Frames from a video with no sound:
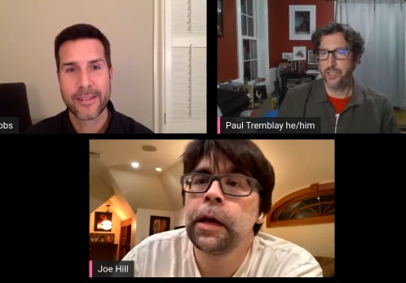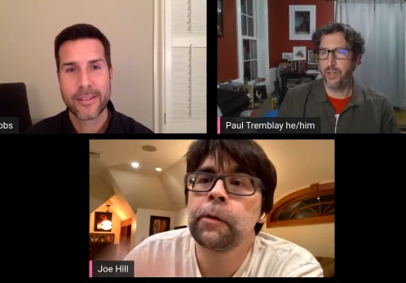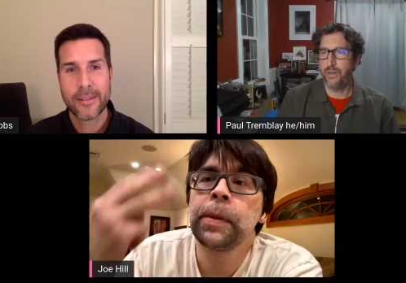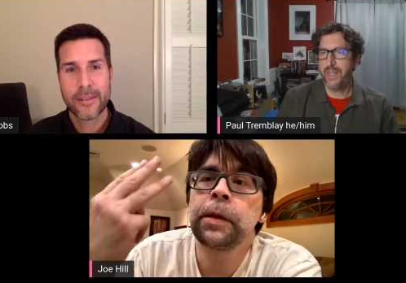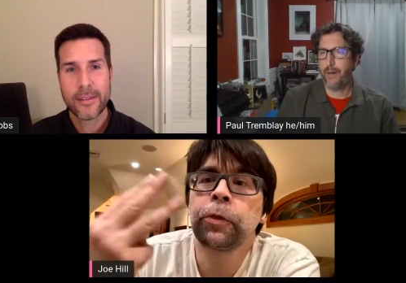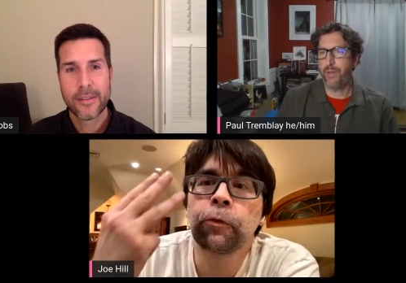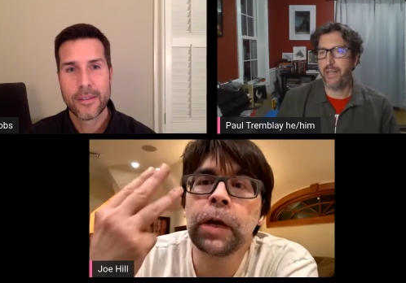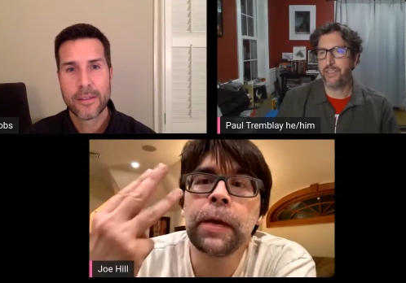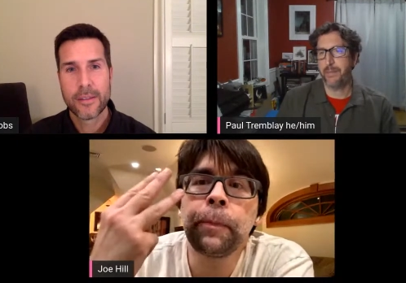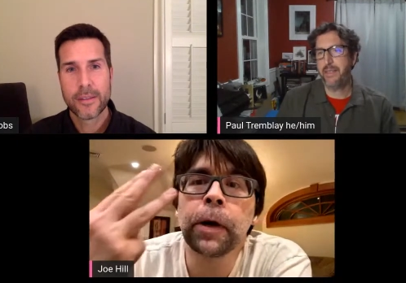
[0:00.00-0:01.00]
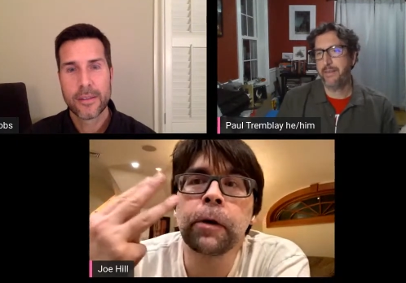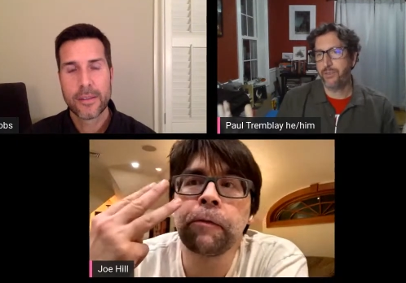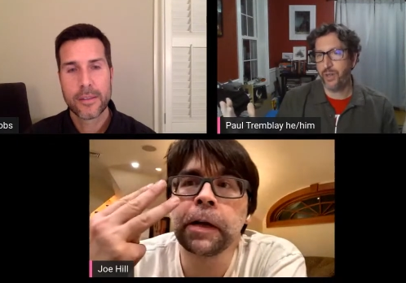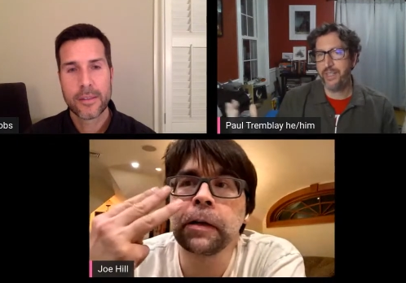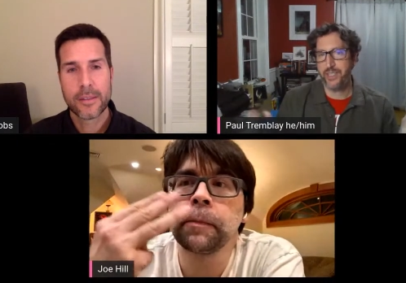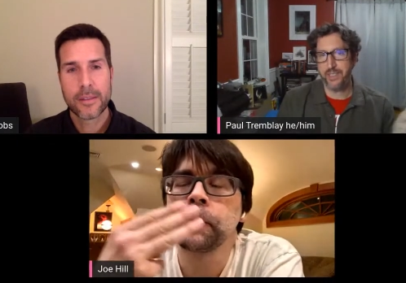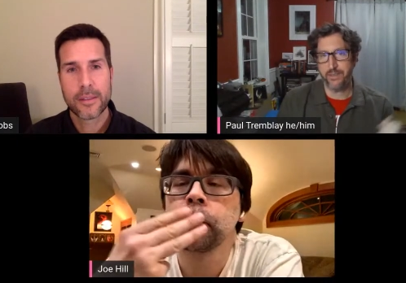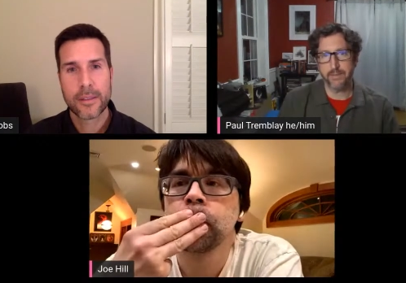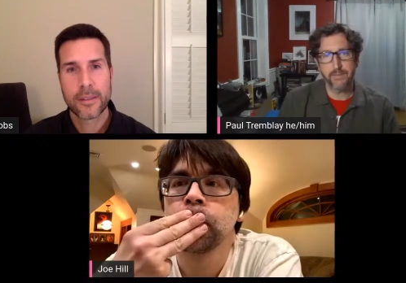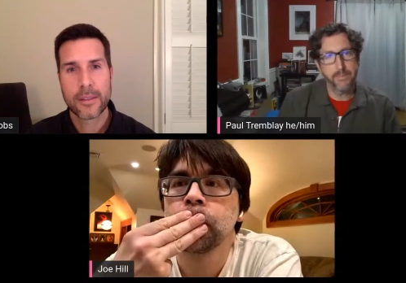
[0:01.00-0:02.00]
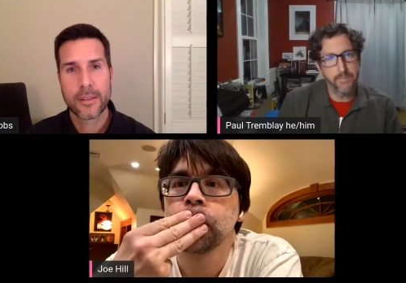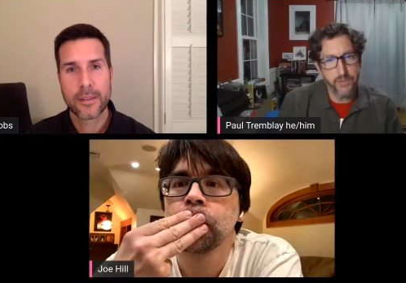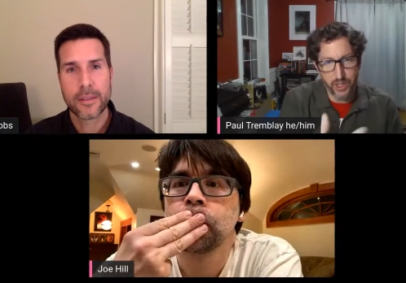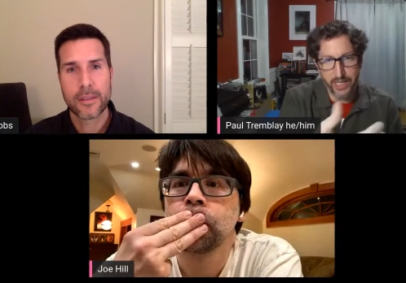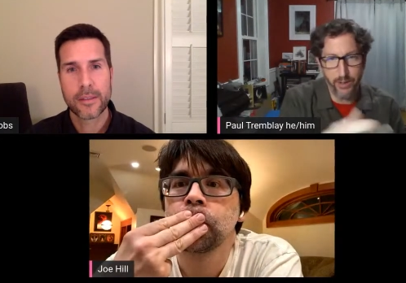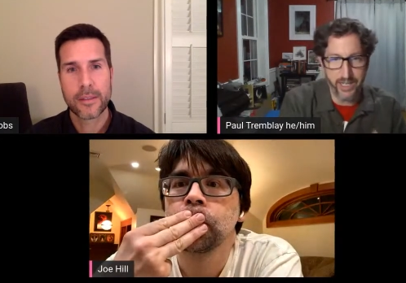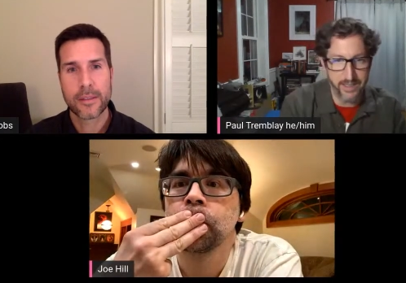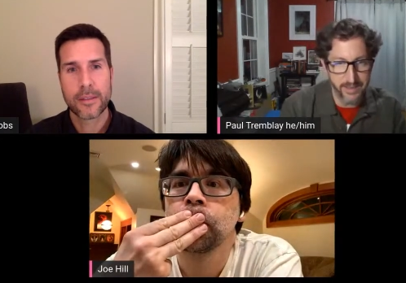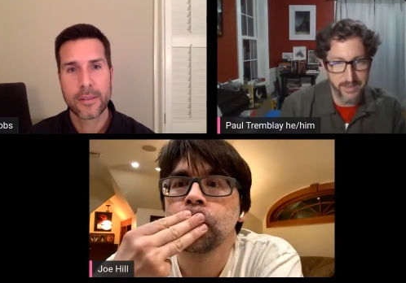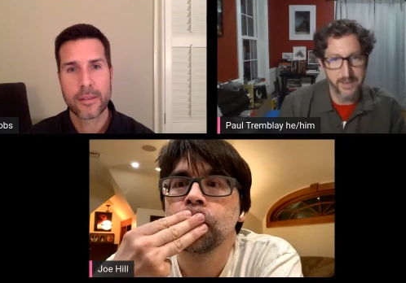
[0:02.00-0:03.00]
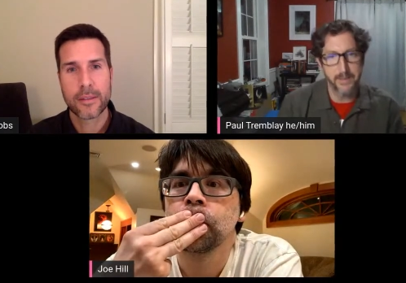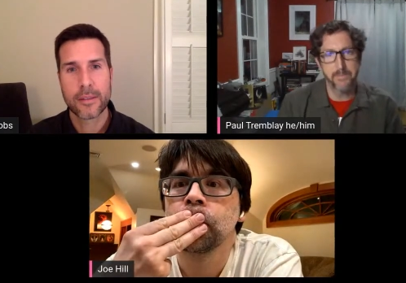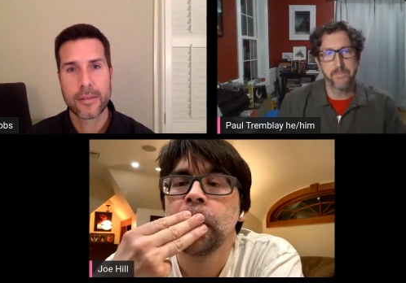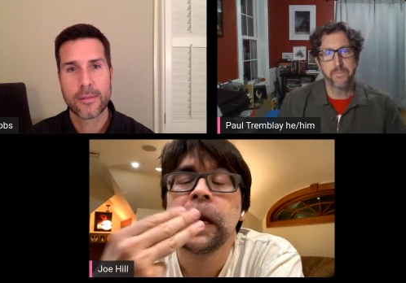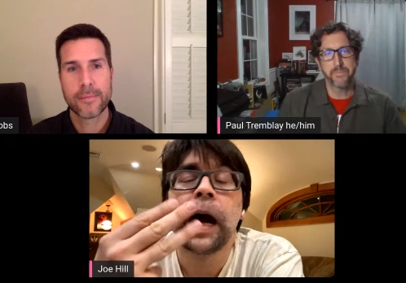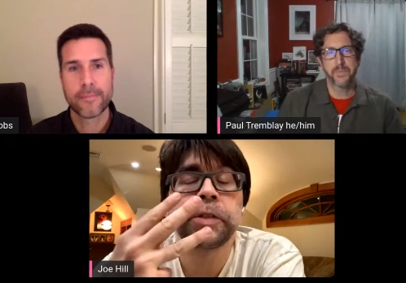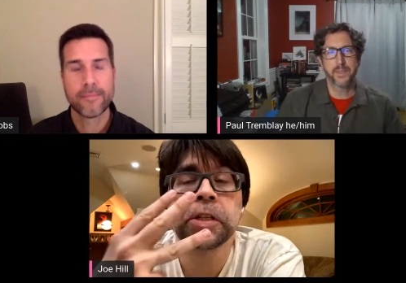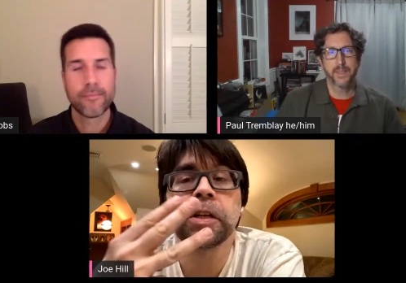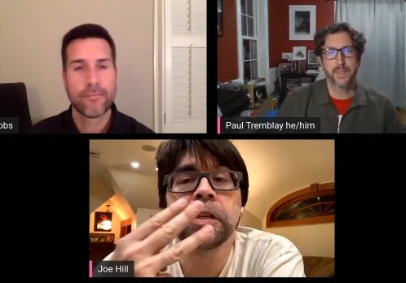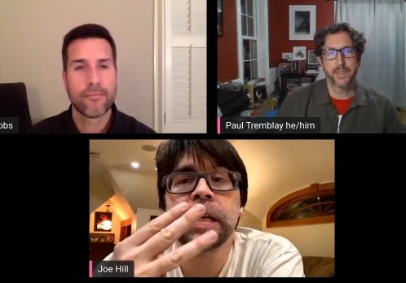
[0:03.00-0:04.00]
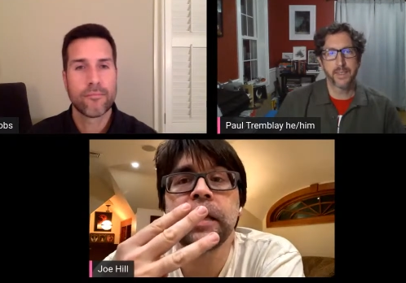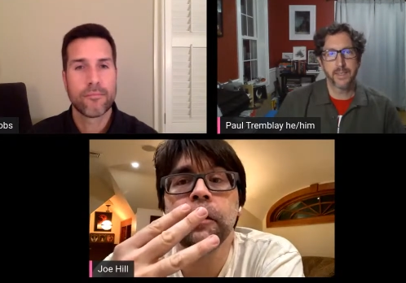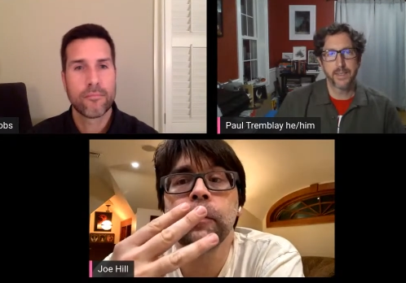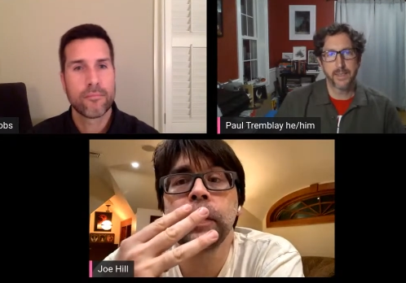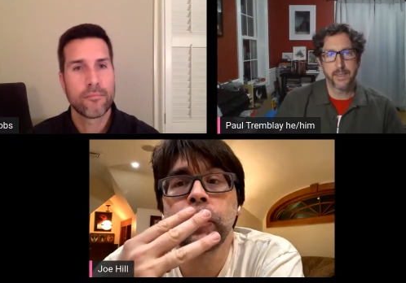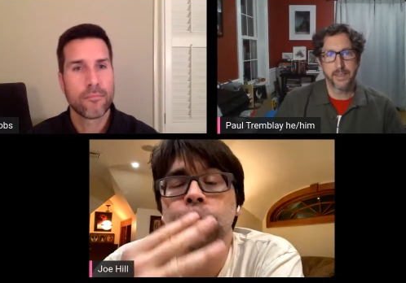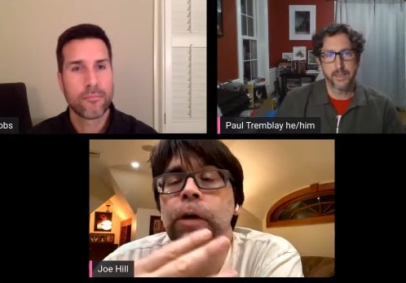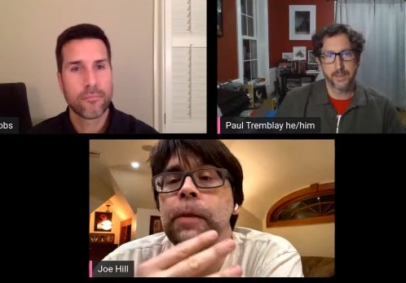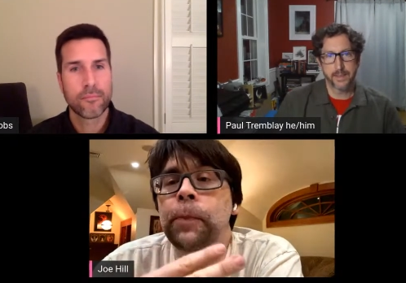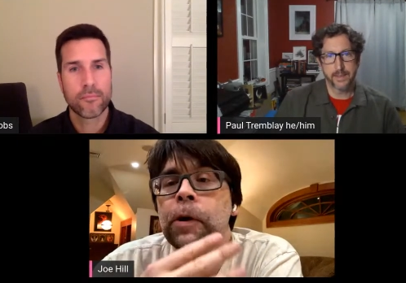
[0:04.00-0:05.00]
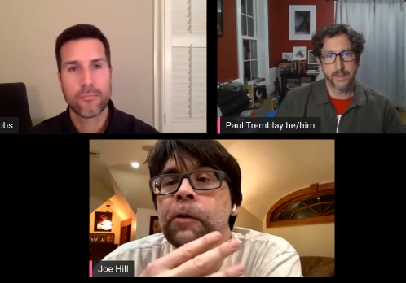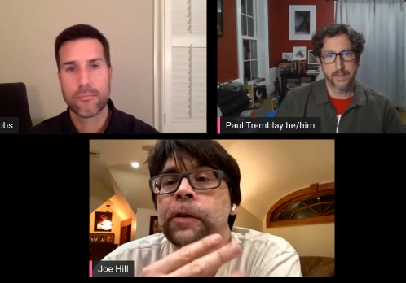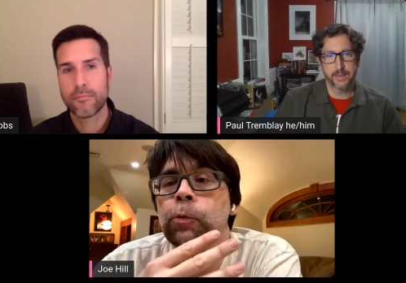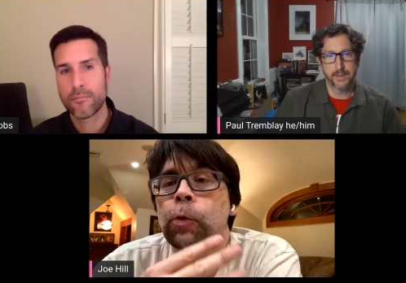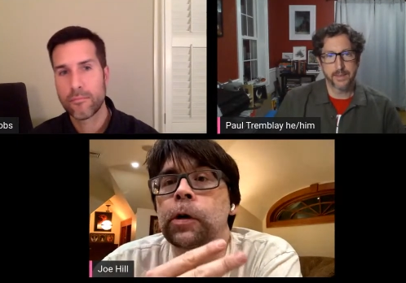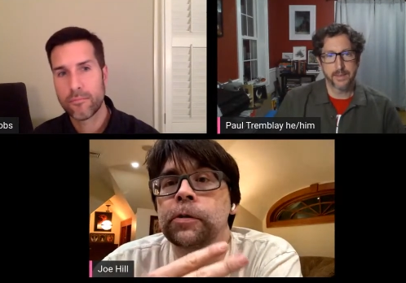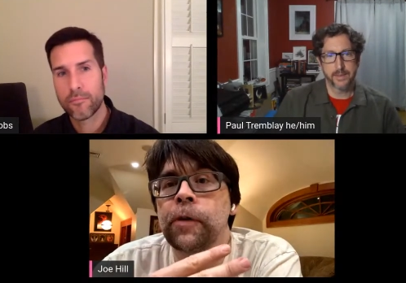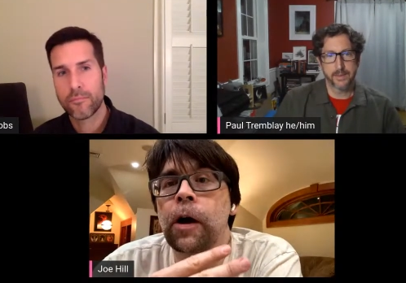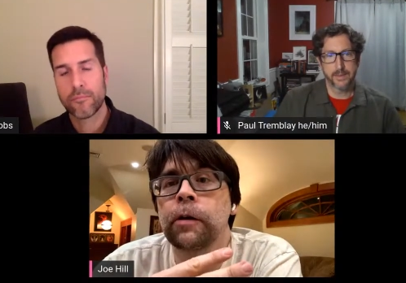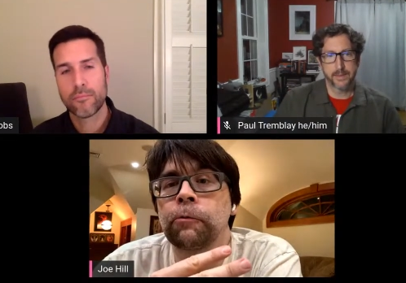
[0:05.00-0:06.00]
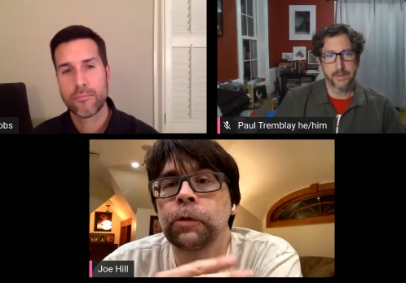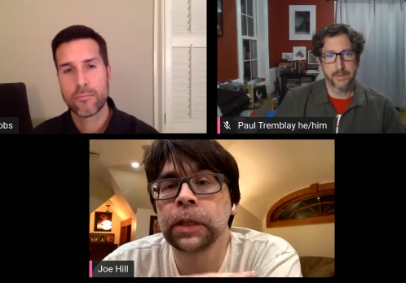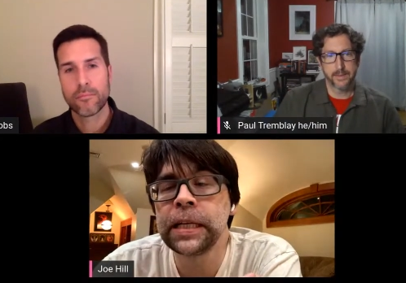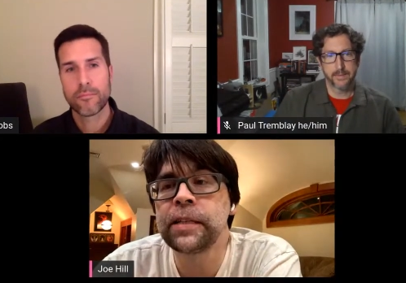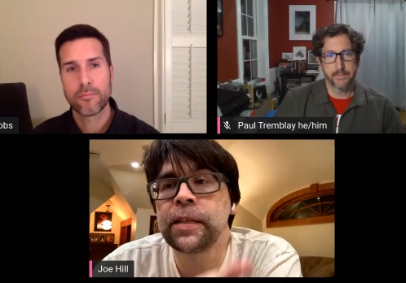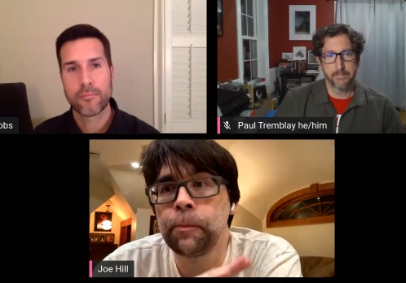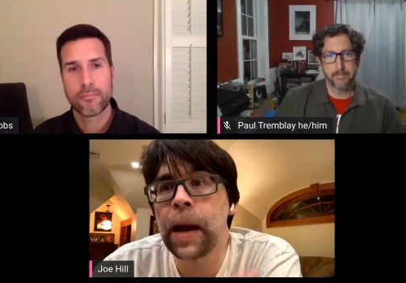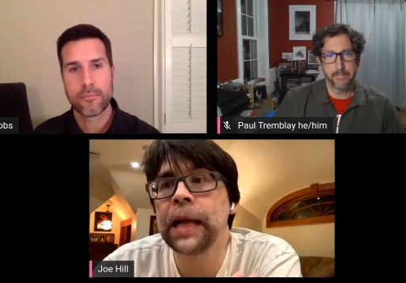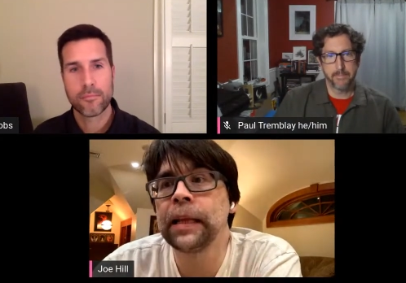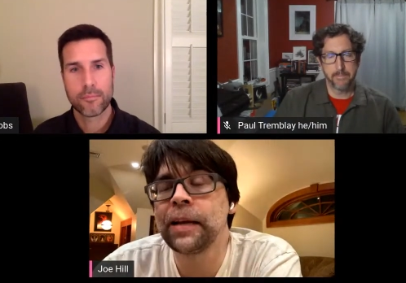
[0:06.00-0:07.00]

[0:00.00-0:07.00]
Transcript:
Speaker 1: Yeah. so, yeah, what else? I mean,
Speaker 2: Tracy, Sorry, go ahead.
Speaker 1: I was just going to say there have been three perfect works of art released in my